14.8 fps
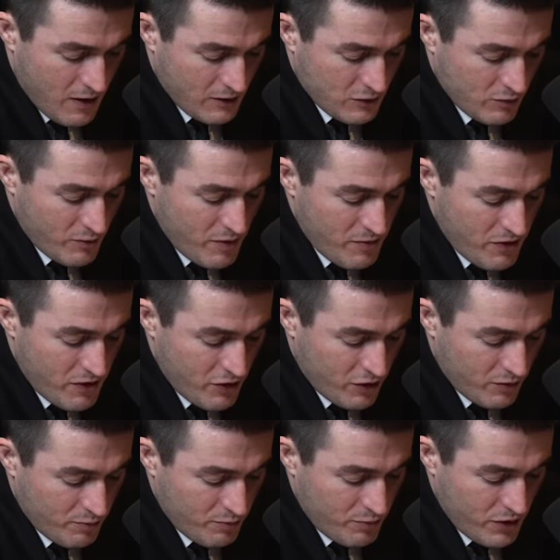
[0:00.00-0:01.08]
So maybe you
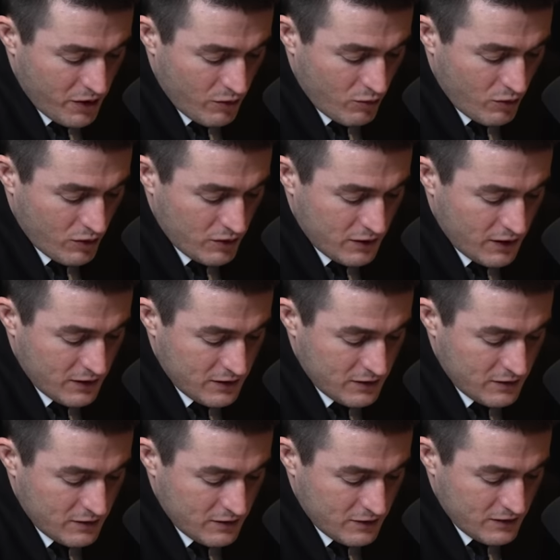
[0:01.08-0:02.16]
can pick one that
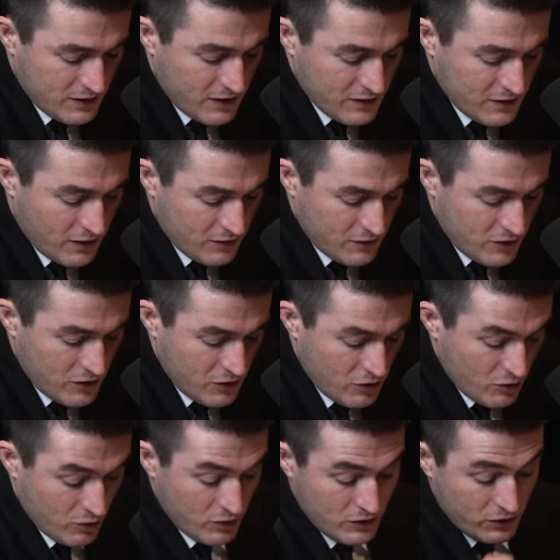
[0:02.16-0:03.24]
stands out to
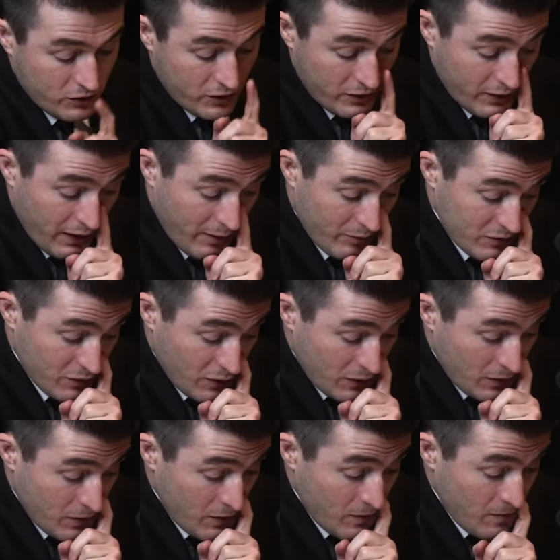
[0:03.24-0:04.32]
you as you can comment
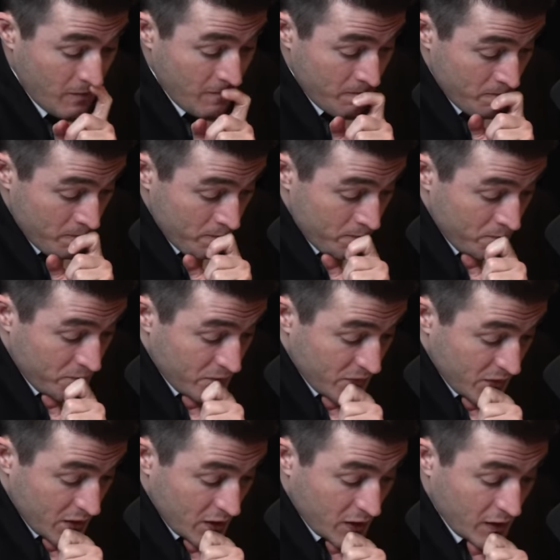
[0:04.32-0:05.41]
on.
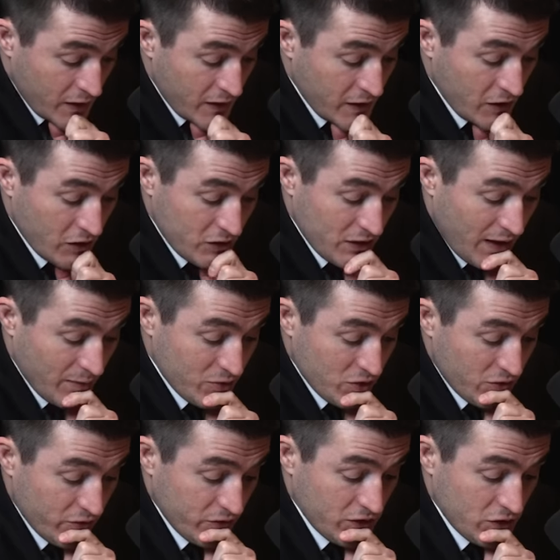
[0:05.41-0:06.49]
Eager
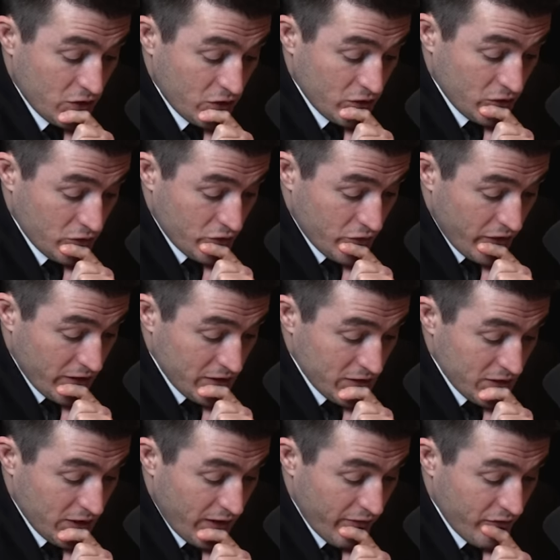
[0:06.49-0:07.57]
adoption of external
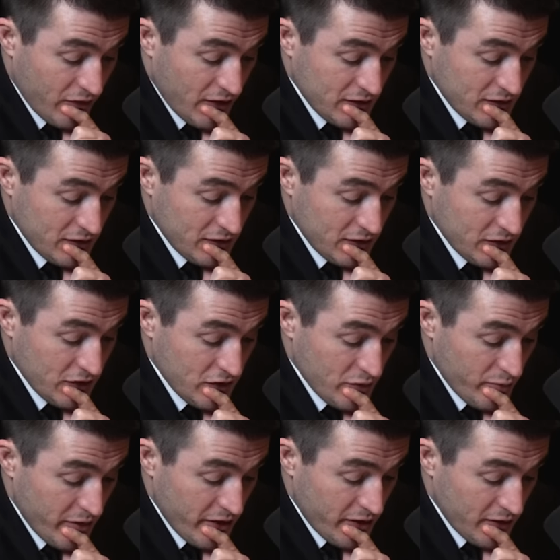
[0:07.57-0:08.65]
trends, high-velocity
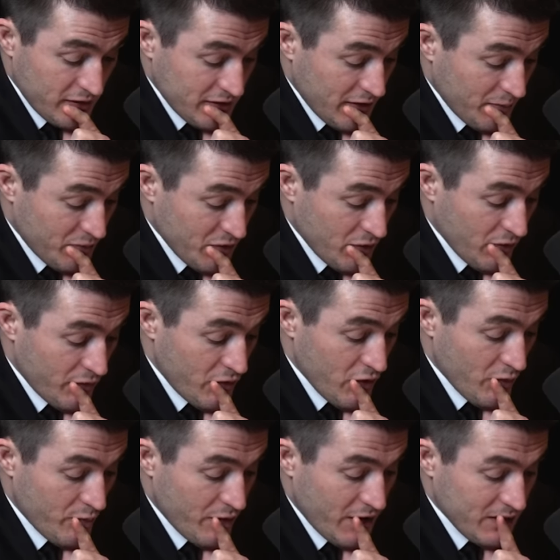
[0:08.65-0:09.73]
decision-making, skeptical
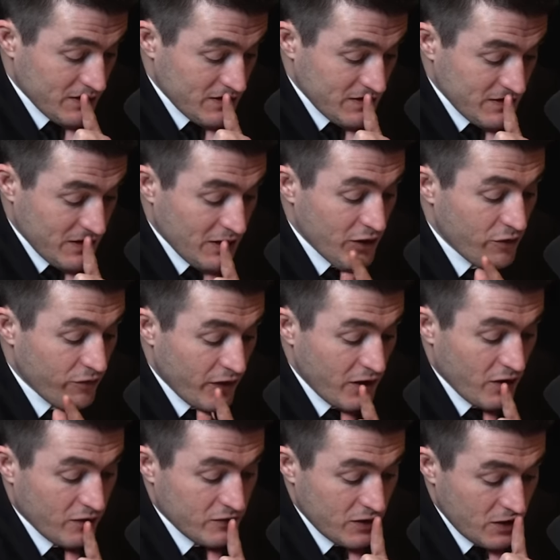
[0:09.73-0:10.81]
view of proxies. How do you fight
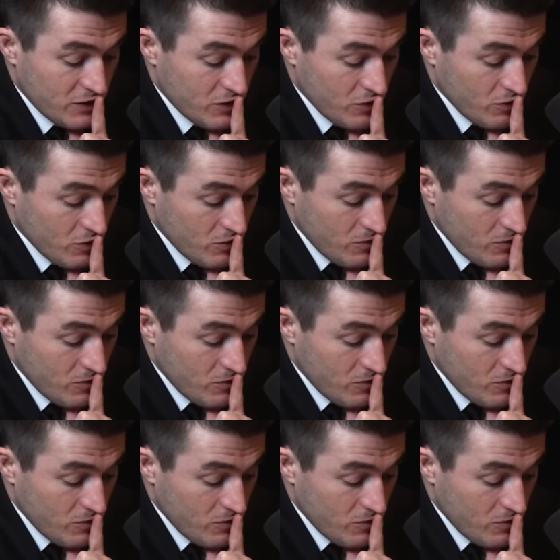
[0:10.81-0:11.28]
off day two?